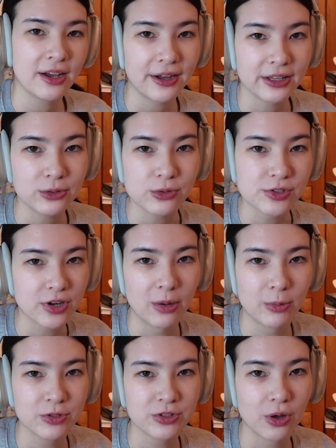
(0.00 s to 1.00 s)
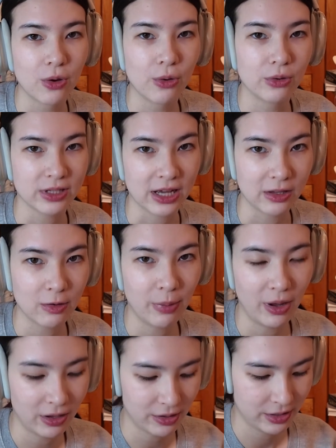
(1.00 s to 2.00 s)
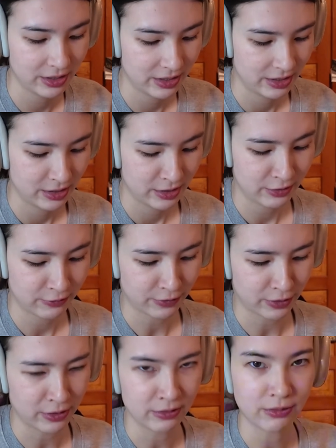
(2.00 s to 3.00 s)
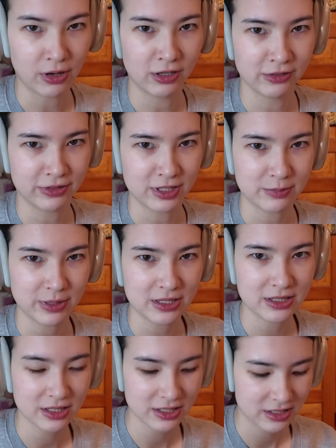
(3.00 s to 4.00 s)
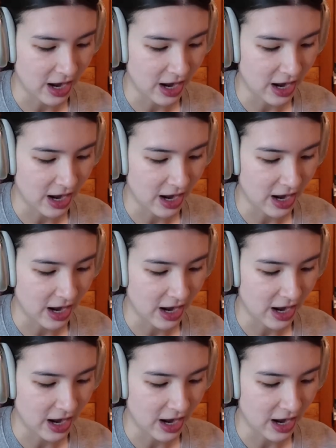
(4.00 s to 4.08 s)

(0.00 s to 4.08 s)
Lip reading: I used almost the whole yellow ball for all of these pieces.